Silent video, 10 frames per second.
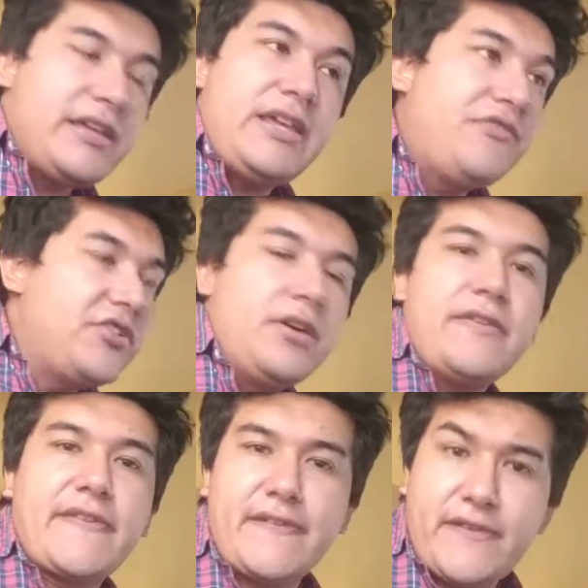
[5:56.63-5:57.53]
even though
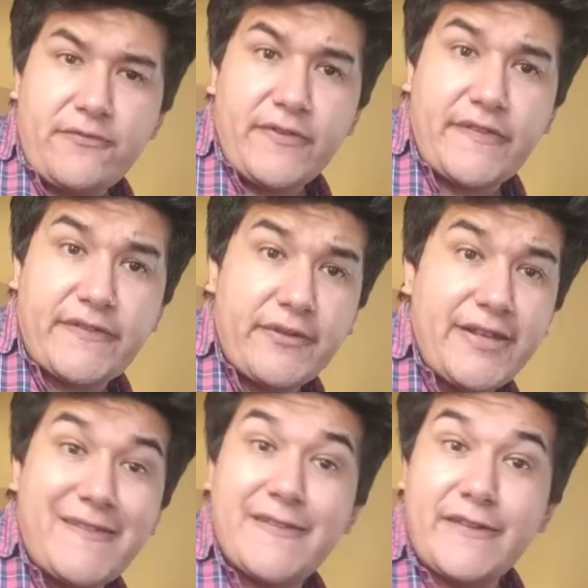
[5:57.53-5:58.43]
it's on different
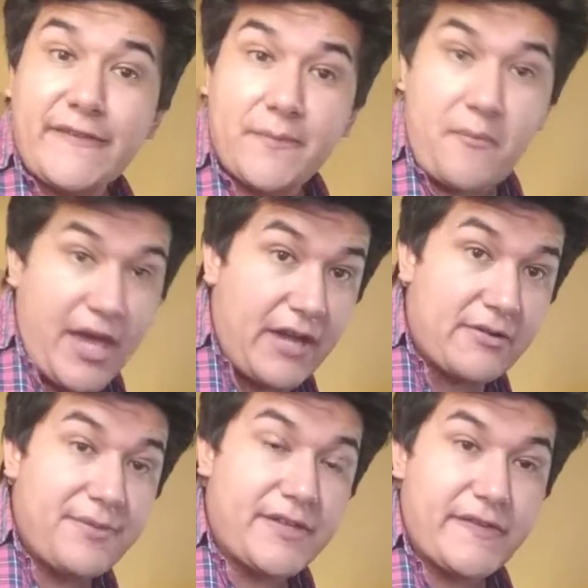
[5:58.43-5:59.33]
strings, it doesn't
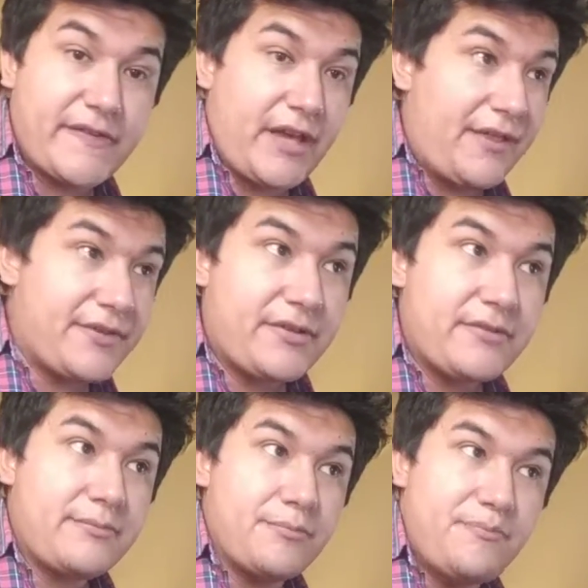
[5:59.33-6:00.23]
matter because the
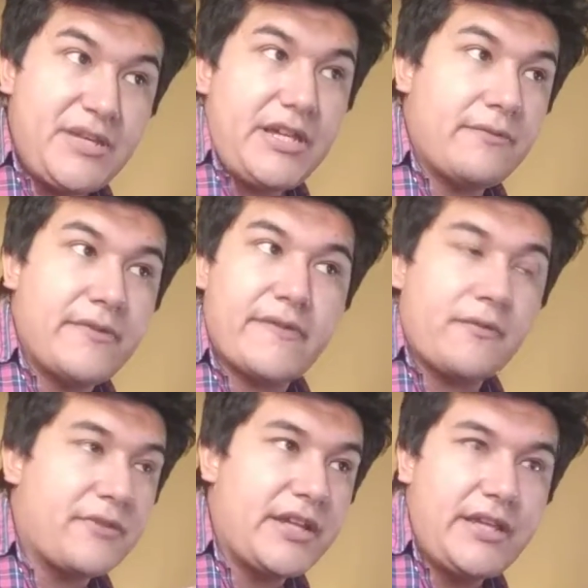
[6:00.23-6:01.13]
other beat was
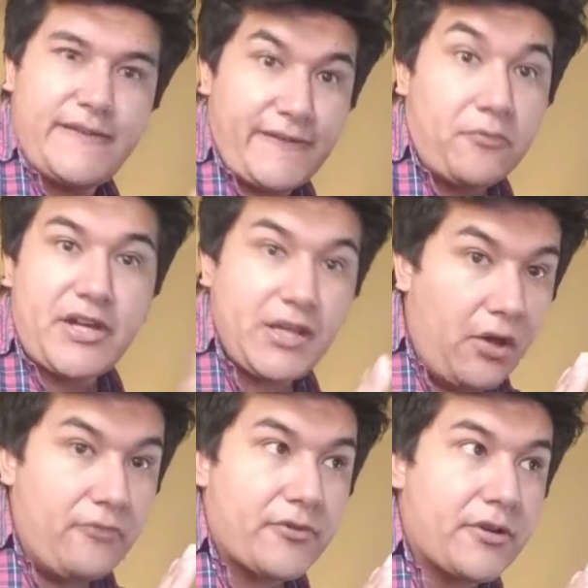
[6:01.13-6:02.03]
it's already
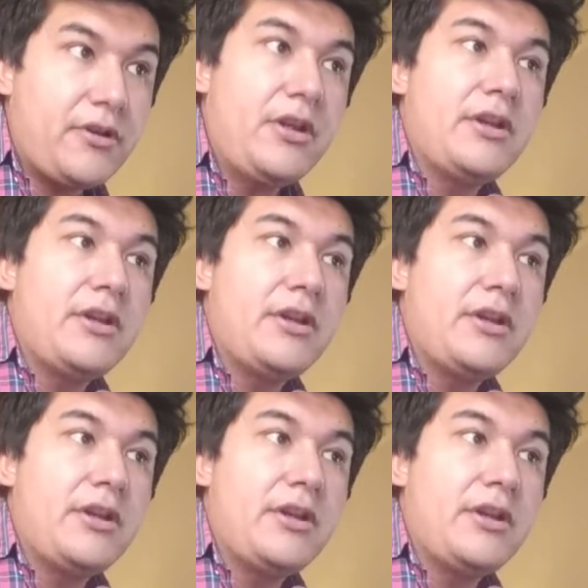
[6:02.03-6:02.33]
over,